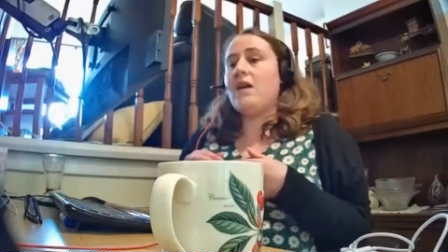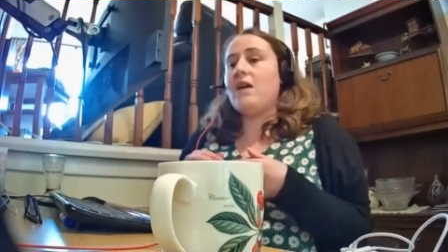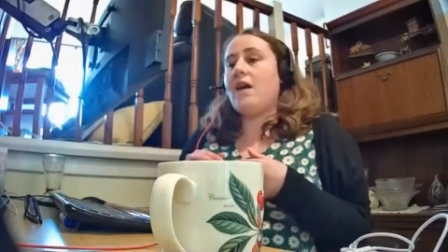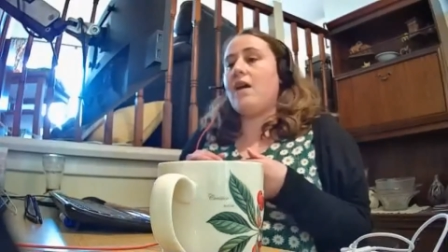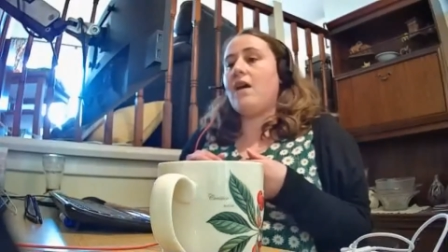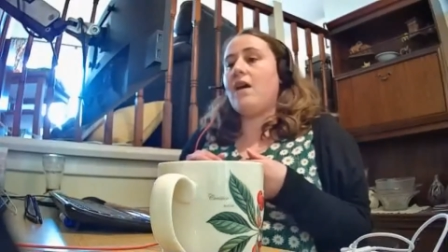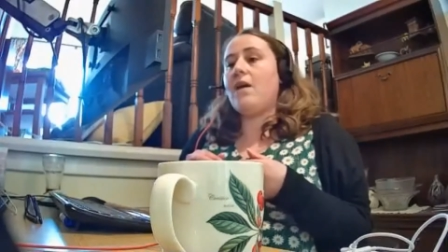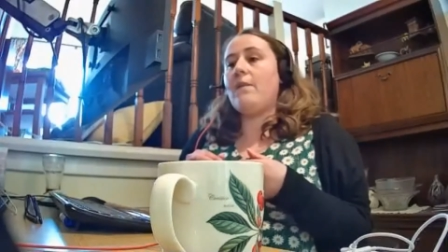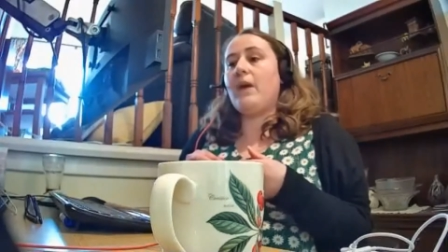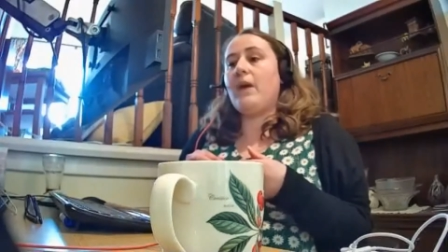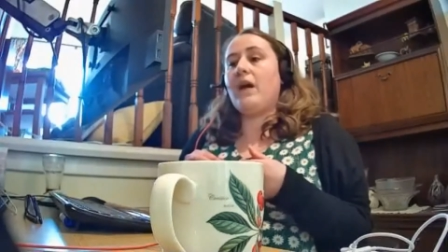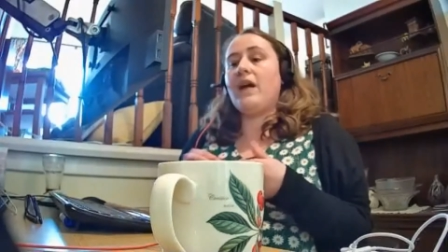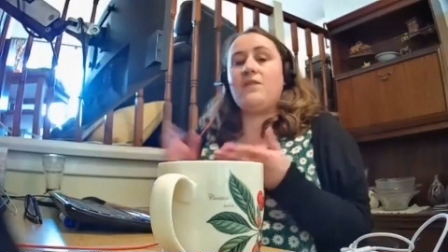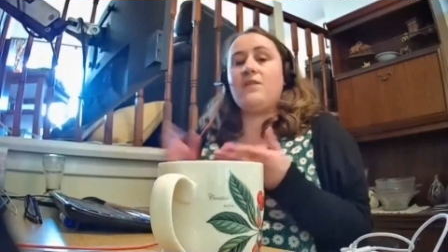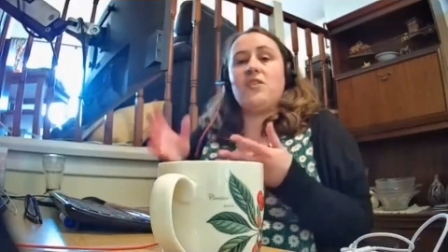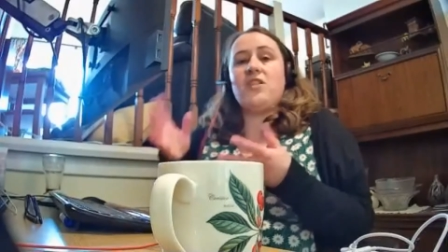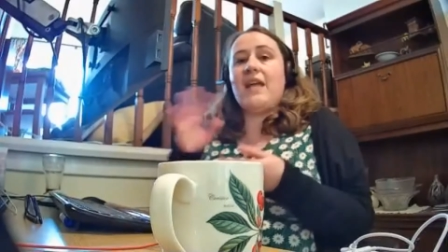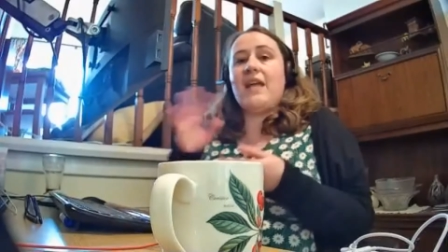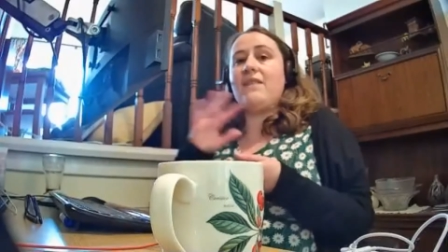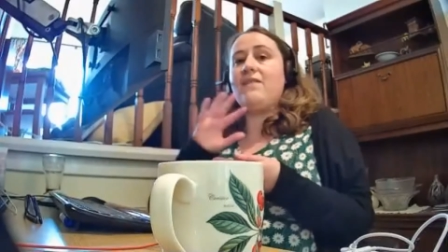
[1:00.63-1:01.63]

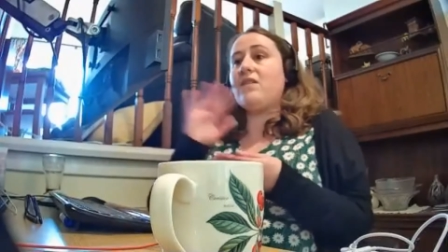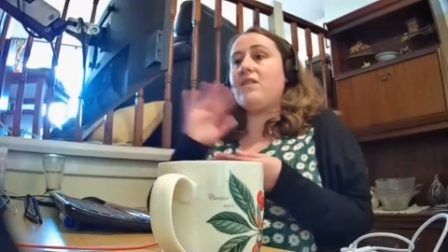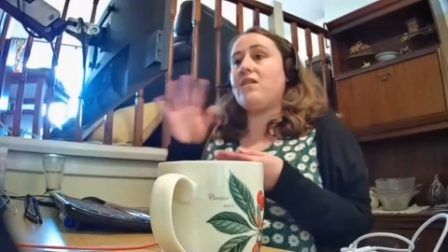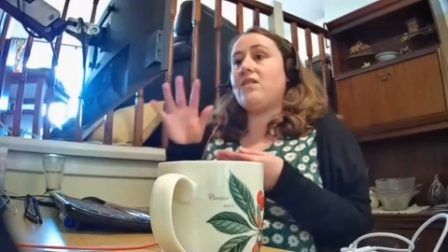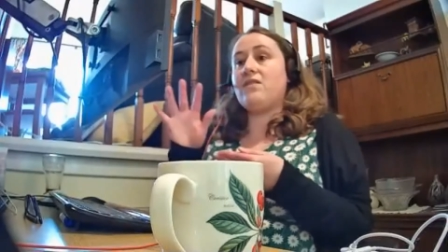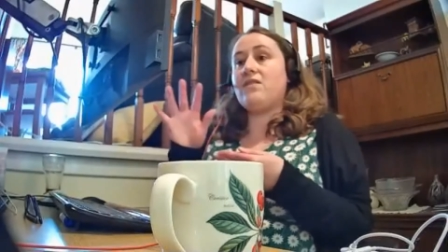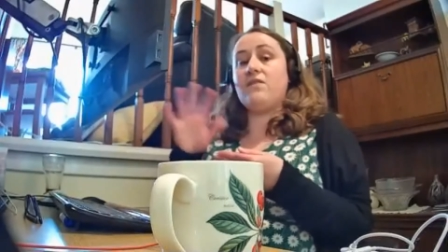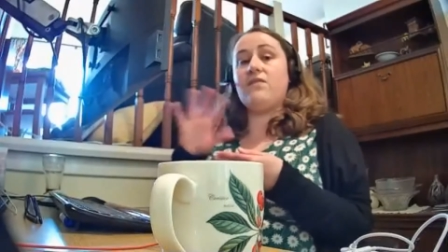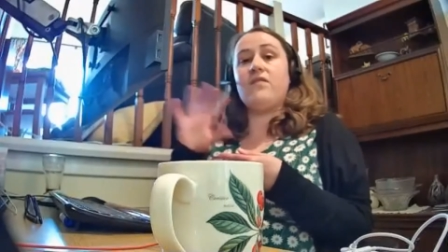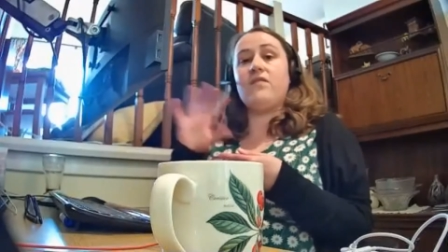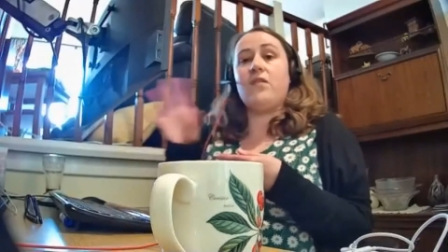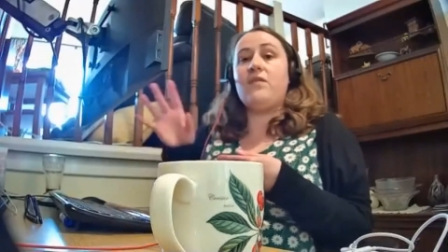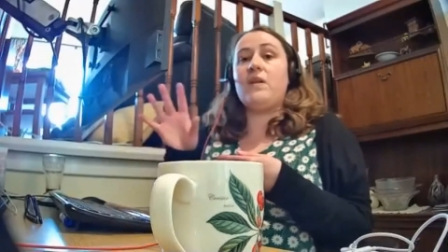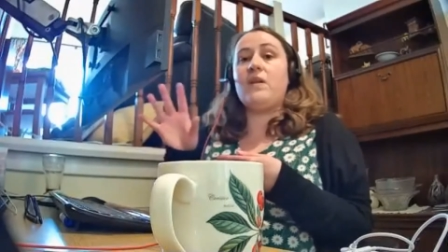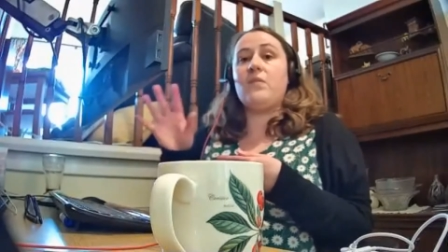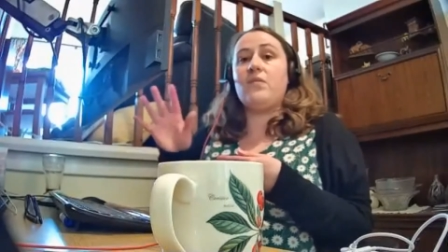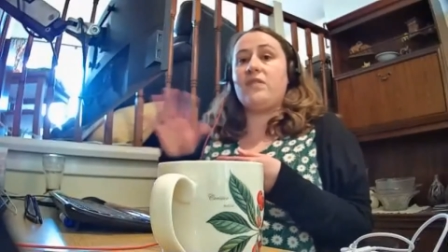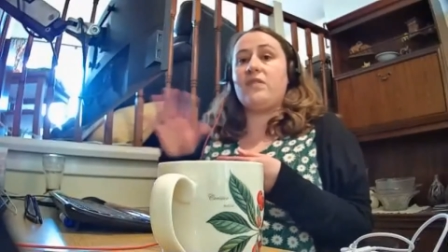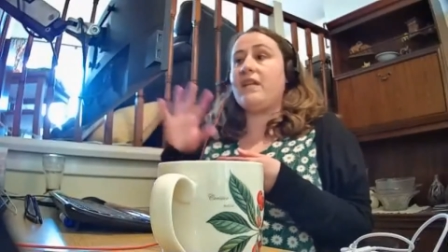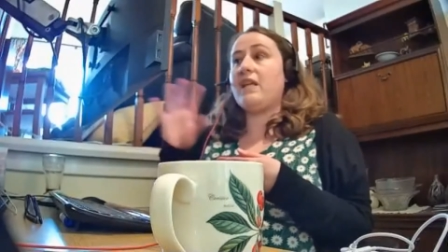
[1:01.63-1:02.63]
I've shared the phone
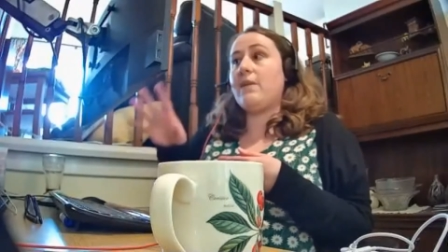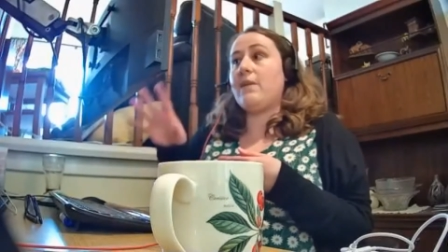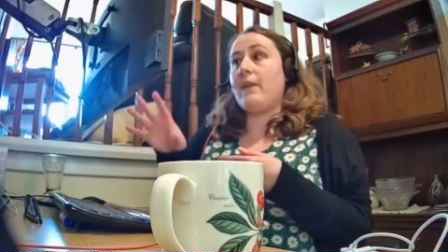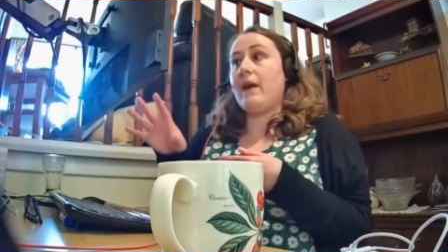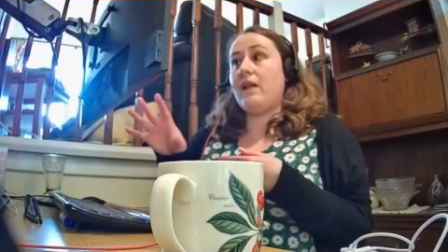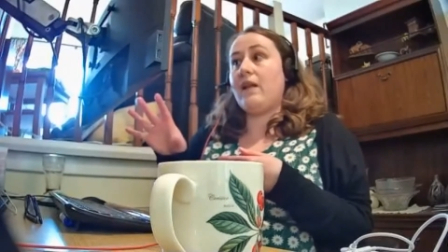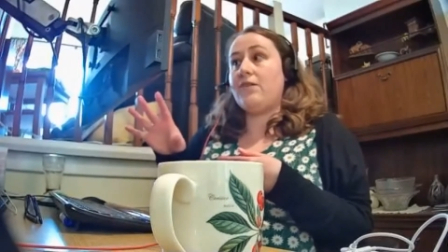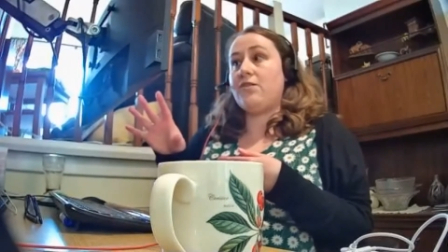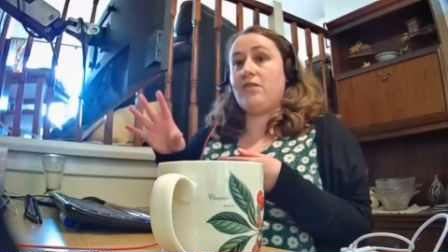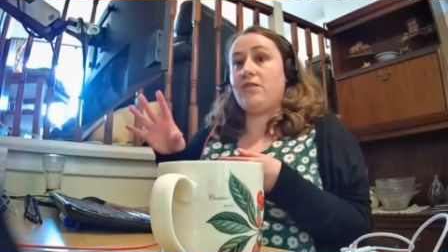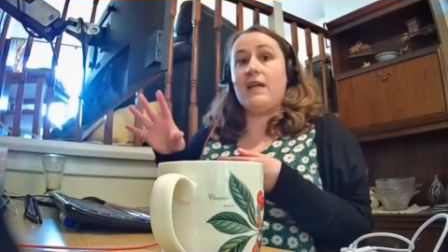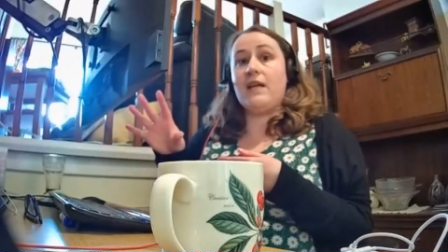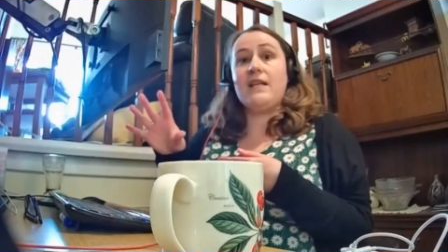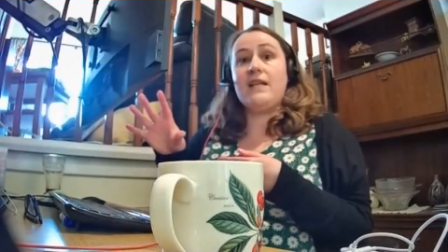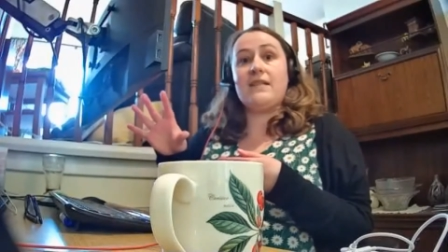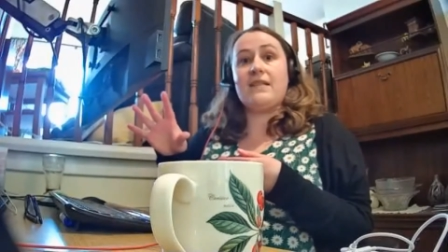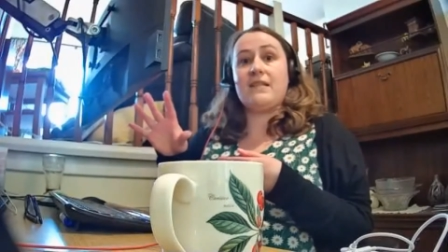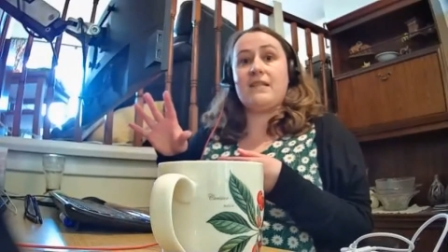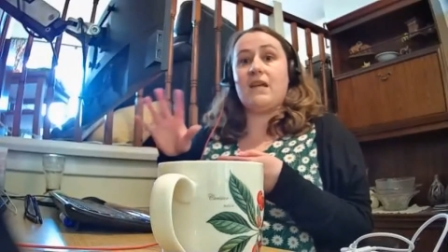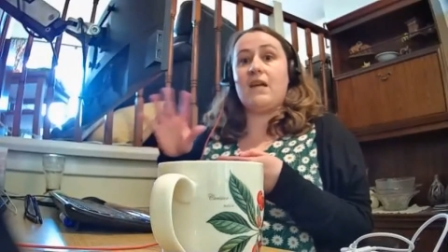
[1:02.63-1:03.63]
number and email
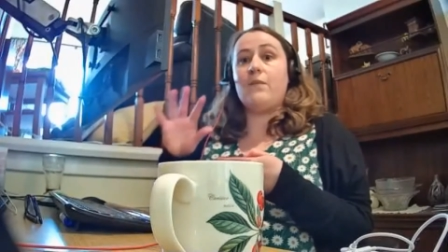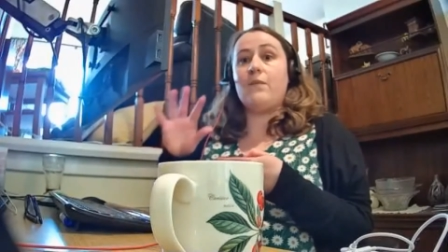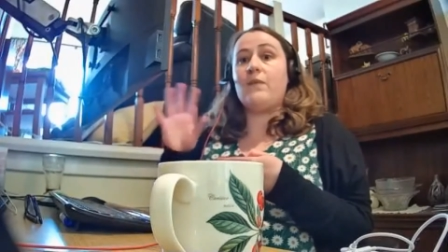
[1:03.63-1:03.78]
address with